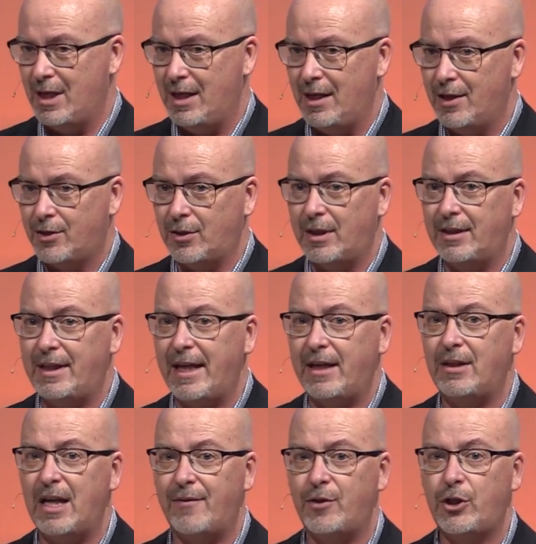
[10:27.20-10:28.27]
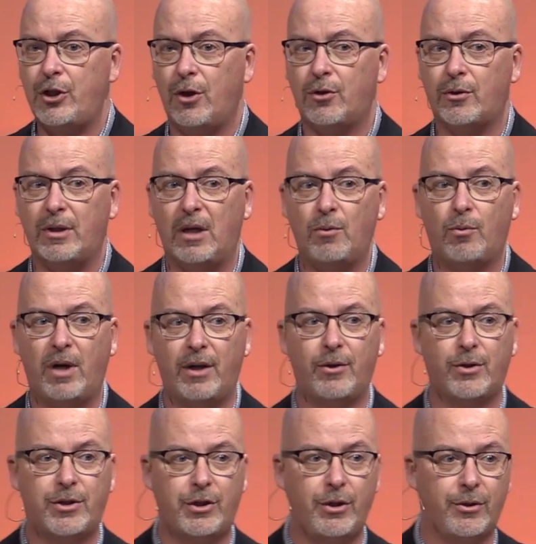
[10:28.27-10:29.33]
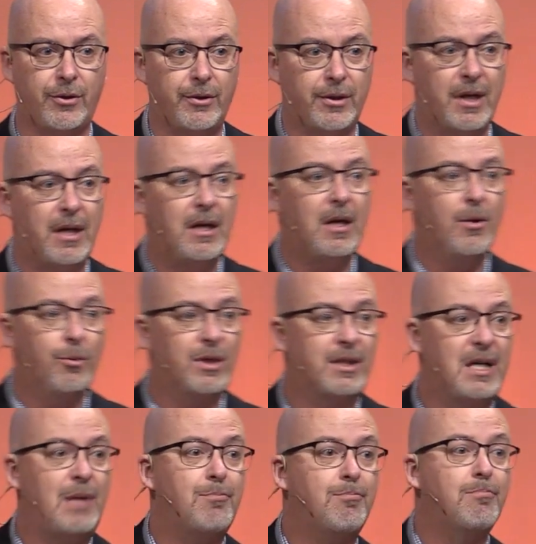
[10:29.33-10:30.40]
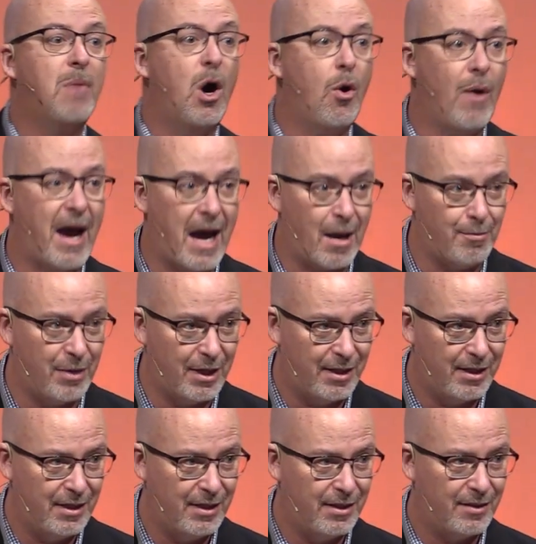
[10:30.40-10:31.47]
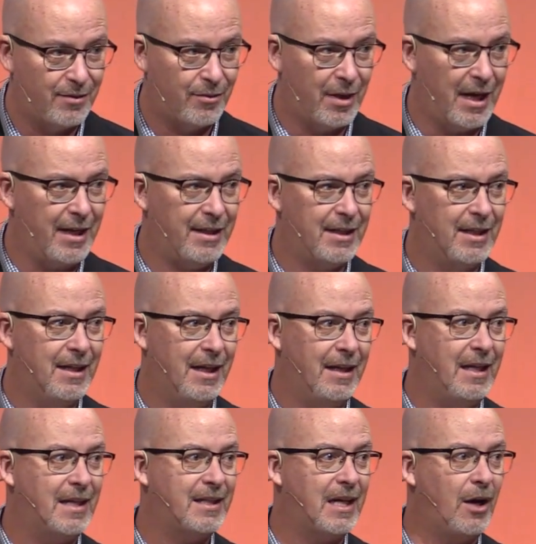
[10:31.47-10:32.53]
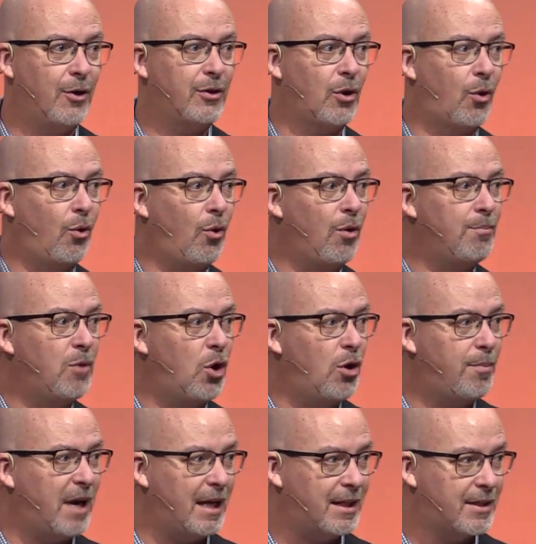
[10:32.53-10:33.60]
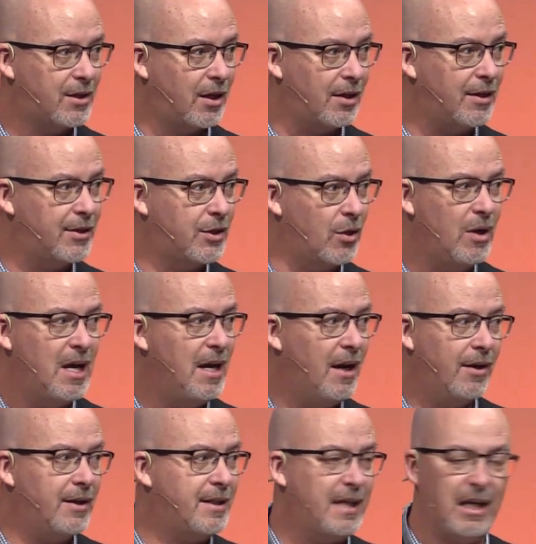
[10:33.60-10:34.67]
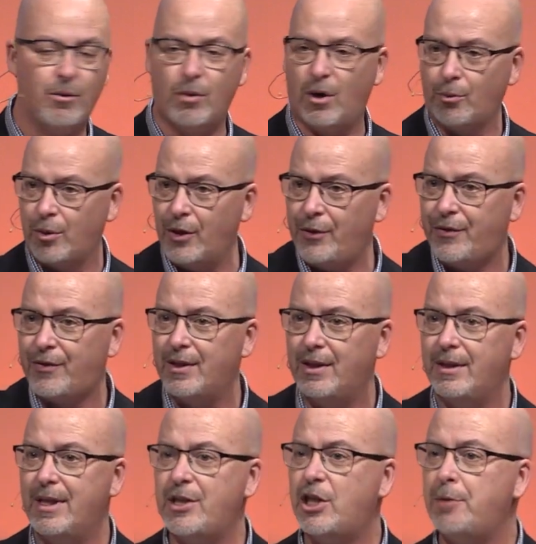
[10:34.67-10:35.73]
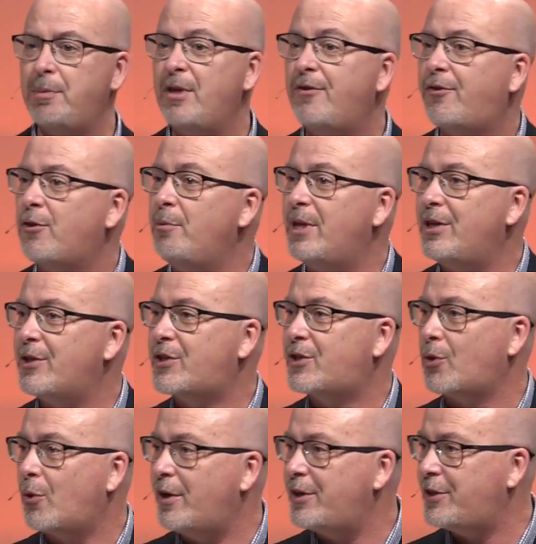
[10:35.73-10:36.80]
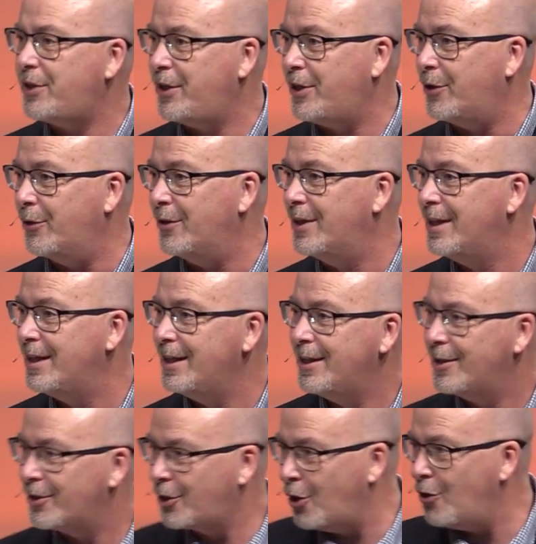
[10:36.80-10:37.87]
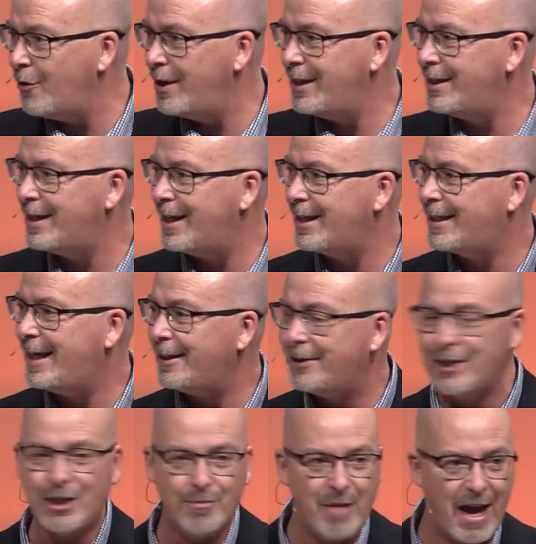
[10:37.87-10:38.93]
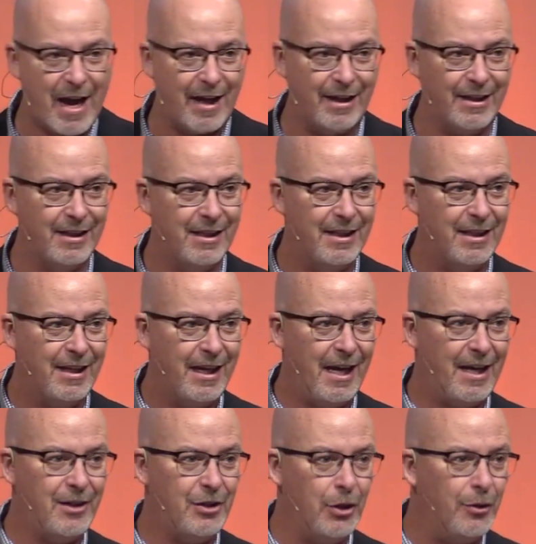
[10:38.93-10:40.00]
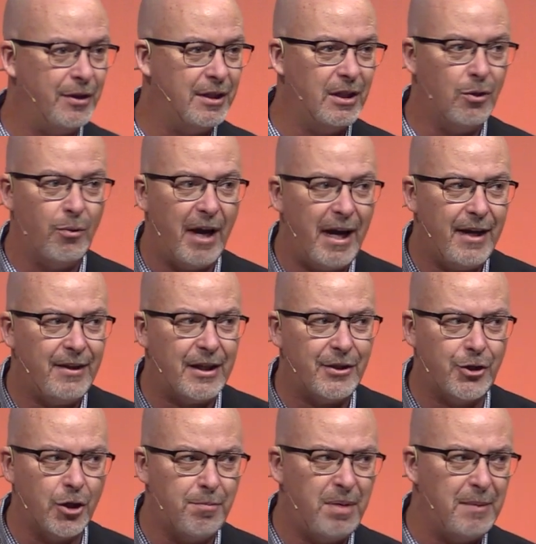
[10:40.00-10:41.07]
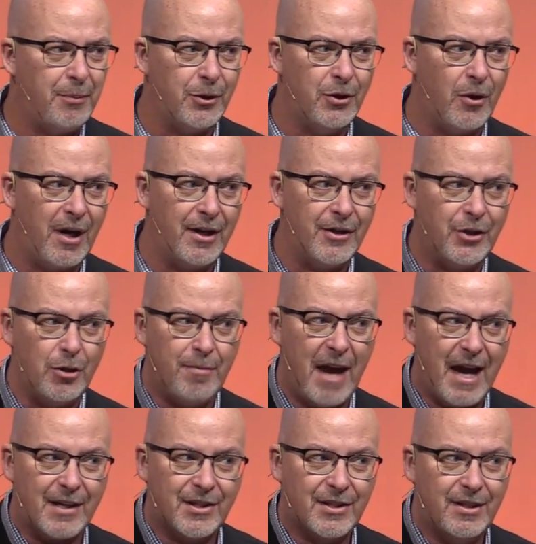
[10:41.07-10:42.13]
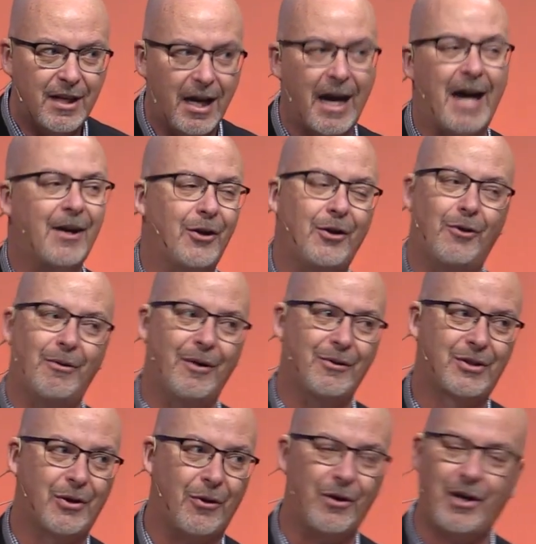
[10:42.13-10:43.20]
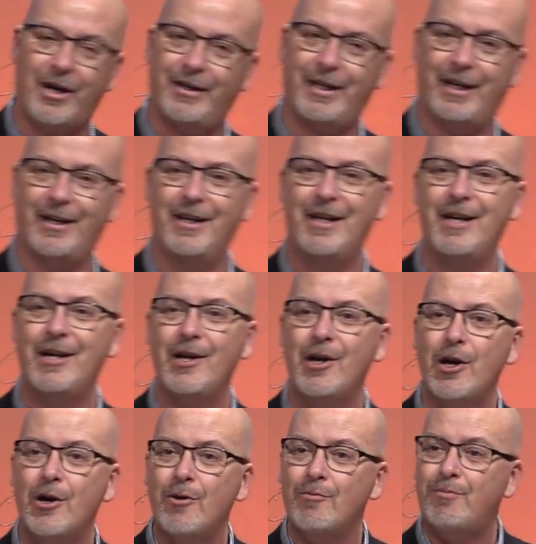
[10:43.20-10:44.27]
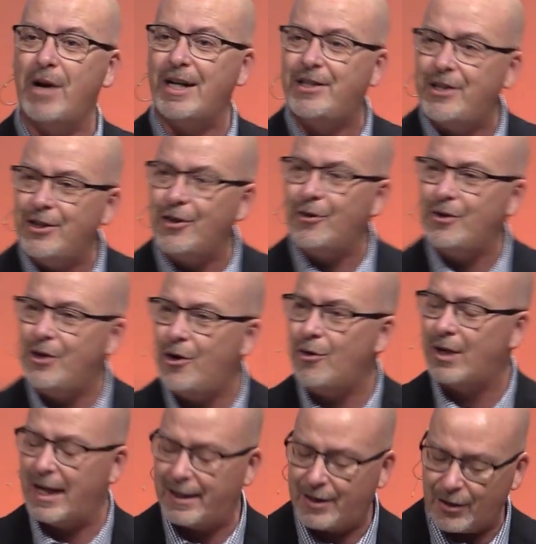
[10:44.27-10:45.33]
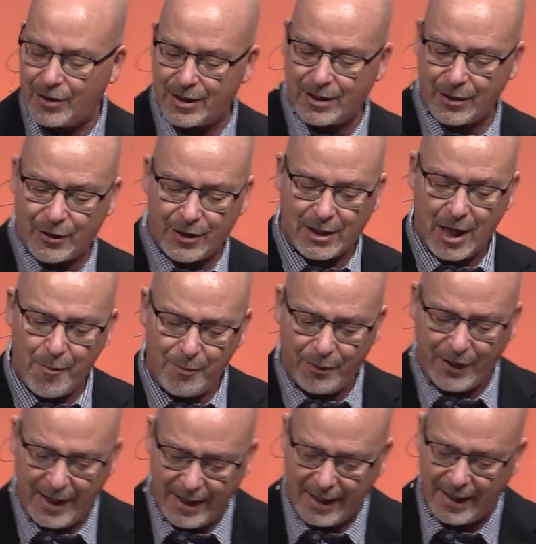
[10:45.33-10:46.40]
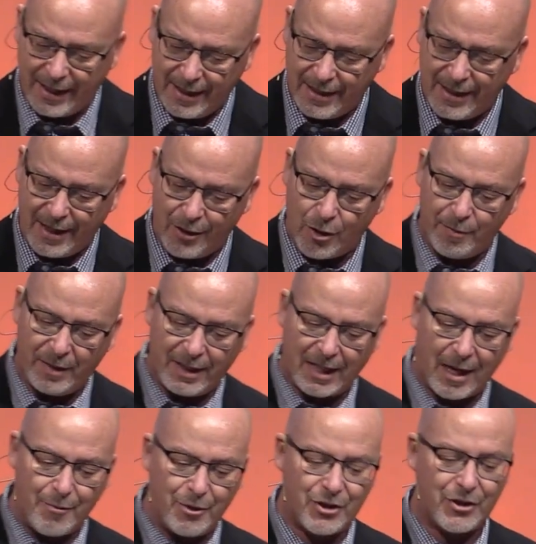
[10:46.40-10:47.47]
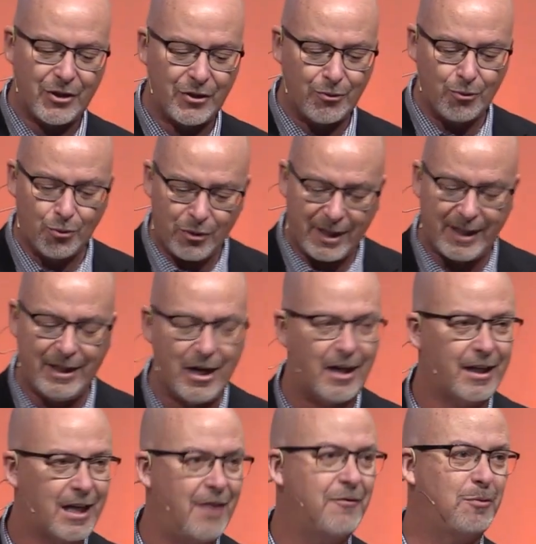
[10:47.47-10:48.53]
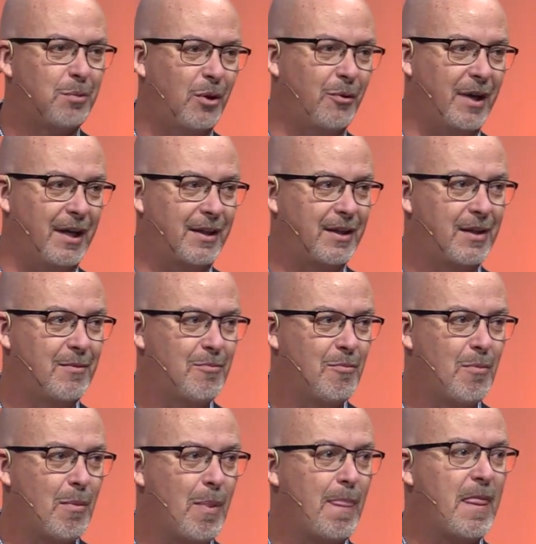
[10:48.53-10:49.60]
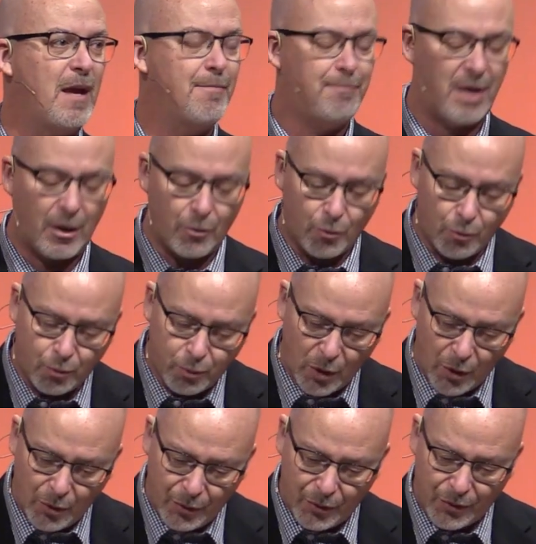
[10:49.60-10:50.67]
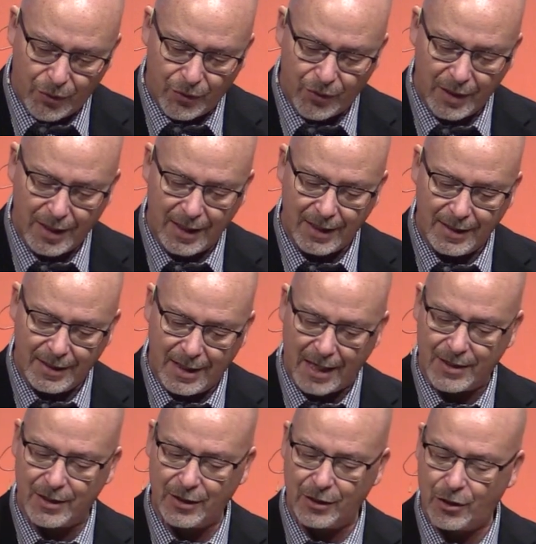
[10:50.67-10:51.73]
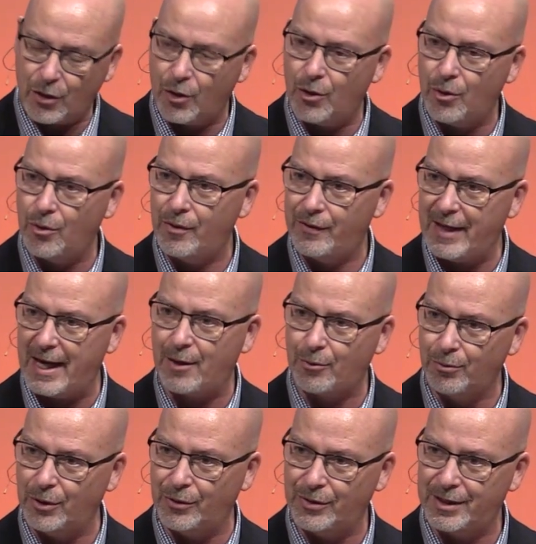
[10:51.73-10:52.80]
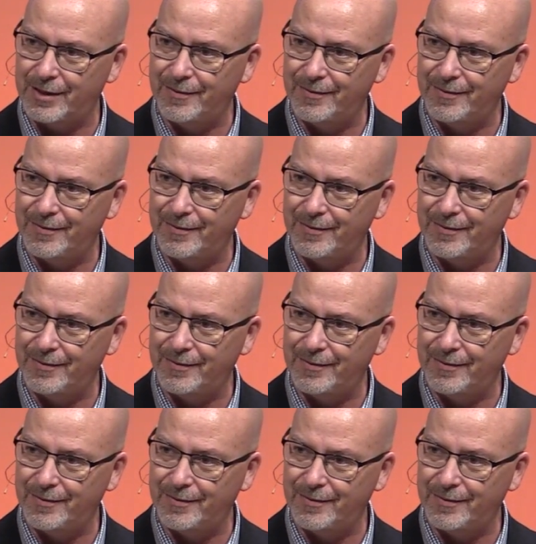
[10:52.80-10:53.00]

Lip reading: so that they could have children. And one of those children was named Moab. Right? And that's how the whole Moabite started. So are they saying, well, Ruth, this should be a familiar story to you. Go and get this man and do it in the way that your people know how to do best. I don't know what was going on there. But you don't know, like there's something in Naomi that I'm really not comfortable with. But Ruth doesn't go that route.